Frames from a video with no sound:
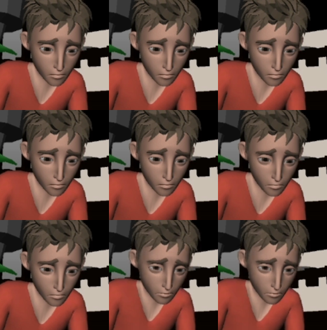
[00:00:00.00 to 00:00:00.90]

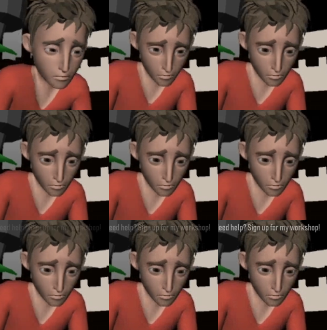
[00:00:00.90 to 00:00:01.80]

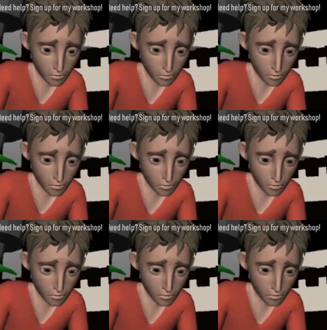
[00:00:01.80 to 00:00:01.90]
[no speech]